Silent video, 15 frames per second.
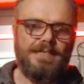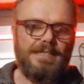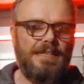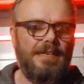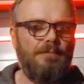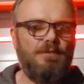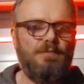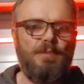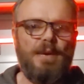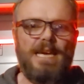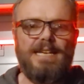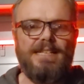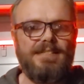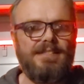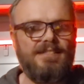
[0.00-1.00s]
seems
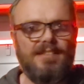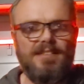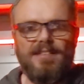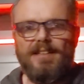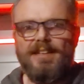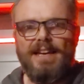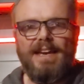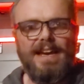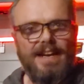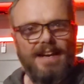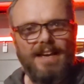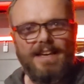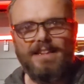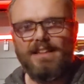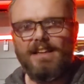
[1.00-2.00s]
pissed, and
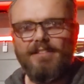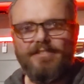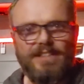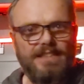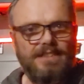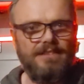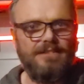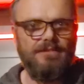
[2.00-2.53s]
I love it.